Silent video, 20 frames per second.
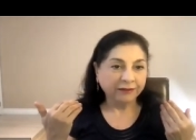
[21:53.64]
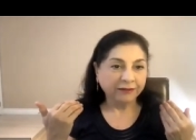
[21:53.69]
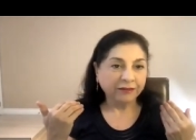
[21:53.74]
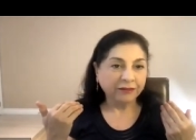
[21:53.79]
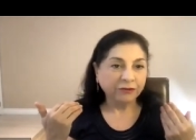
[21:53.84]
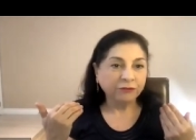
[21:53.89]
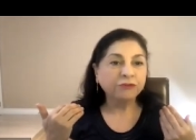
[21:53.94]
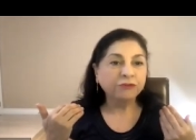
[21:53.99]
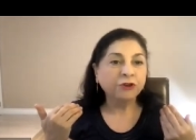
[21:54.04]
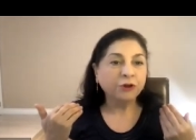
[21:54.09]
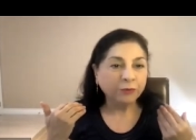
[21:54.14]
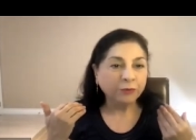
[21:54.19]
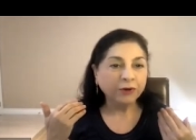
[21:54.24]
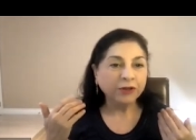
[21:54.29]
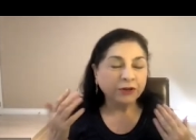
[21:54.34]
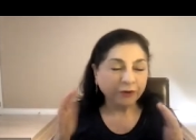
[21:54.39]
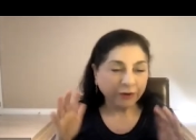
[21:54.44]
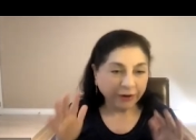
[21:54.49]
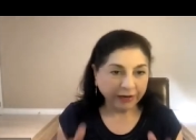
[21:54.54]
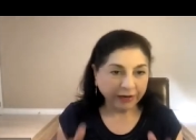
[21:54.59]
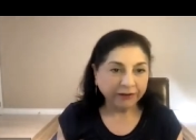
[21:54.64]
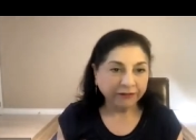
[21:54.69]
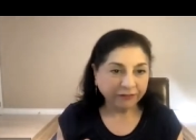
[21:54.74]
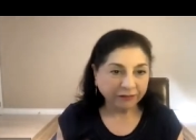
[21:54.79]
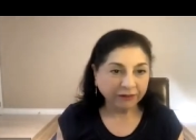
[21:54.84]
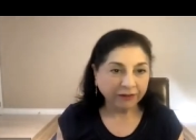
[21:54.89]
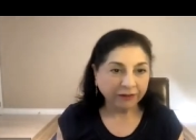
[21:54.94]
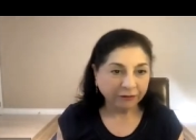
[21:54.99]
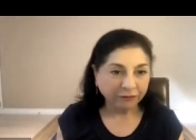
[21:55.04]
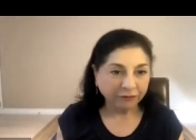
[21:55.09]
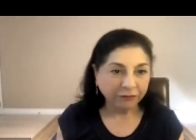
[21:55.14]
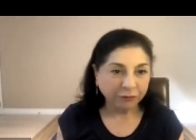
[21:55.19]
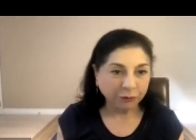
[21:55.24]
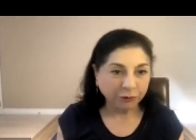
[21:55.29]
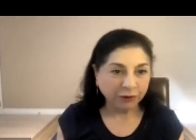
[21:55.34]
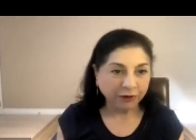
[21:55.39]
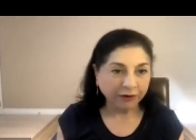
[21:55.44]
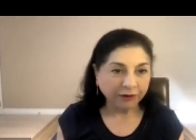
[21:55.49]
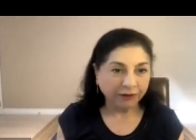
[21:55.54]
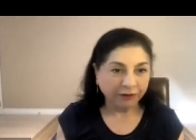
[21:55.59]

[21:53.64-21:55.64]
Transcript: you know what you're asking for.